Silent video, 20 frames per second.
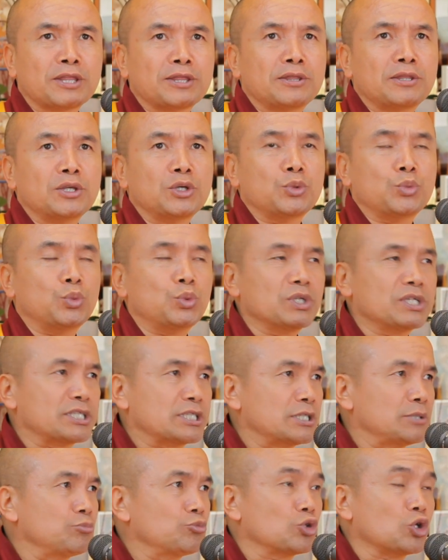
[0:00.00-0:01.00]
The
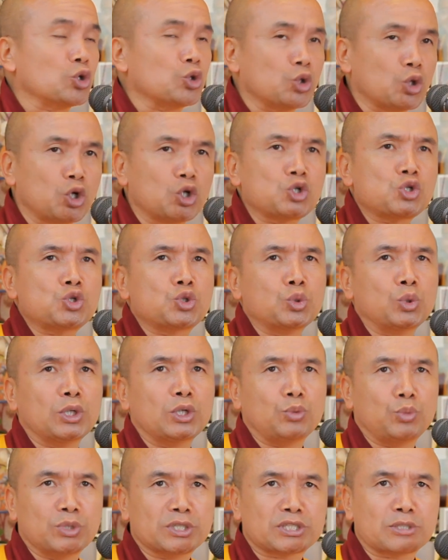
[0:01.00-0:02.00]
wisdom, the non-dual
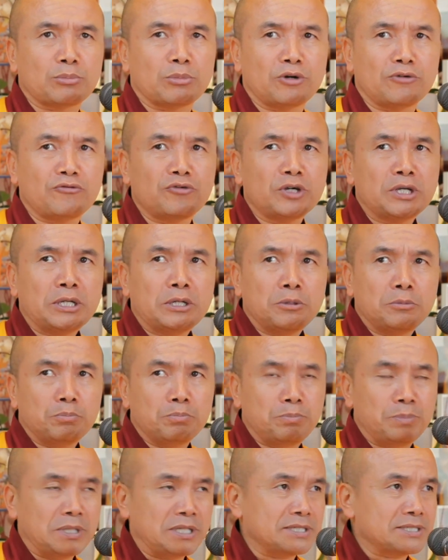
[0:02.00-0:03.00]
wisdom of
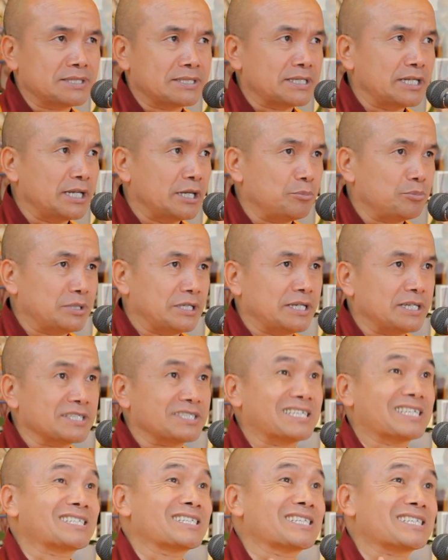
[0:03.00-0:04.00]
bliss and emptiness.
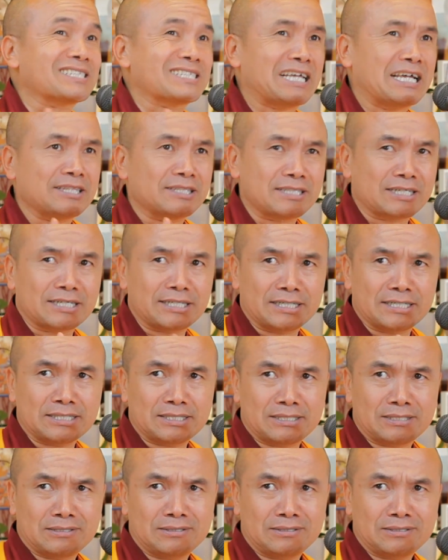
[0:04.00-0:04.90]
This is Tantra.